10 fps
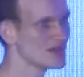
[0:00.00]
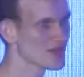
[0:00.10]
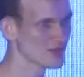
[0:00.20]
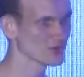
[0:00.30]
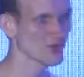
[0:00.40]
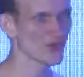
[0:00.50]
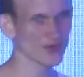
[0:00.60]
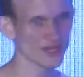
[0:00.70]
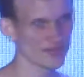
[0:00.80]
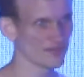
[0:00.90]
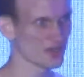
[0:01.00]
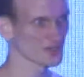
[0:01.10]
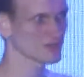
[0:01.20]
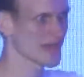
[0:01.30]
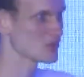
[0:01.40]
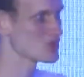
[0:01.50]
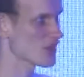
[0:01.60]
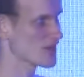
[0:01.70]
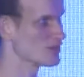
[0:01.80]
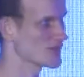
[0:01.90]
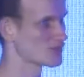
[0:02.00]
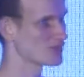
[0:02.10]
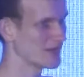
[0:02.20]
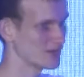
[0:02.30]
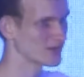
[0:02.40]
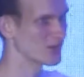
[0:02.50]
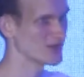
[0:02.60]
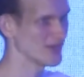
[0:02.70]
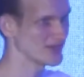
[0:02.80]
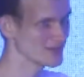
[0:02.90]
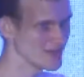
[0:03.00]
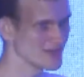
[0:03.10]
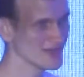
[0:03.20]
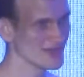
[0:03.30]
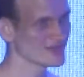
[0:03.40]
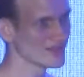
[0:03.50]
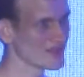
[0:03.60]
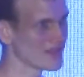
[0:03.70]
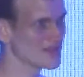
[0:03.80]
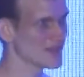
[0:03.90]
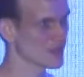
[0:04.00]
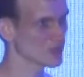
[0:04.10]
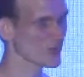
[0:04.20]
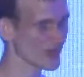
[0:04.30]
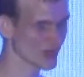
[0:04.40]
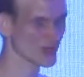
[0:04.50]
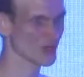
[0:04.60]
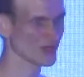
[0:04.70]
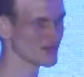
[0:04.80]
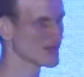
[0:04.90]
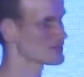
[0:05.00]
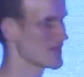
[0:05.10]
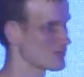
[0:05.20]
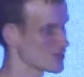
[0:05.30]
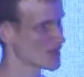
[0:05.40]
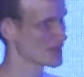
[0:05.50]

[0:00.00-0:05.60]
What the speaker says: So there are kind of other languages that you can write your code in, and then the idea is you would write your code in these languages and